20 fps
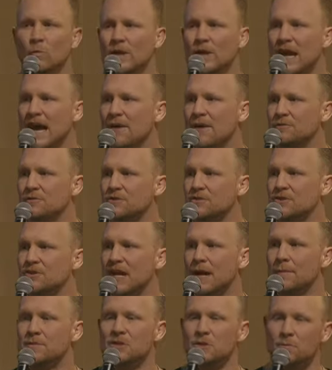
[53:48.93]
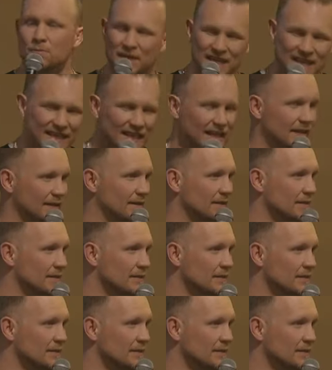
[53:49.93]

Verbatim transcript: We have to stop speaking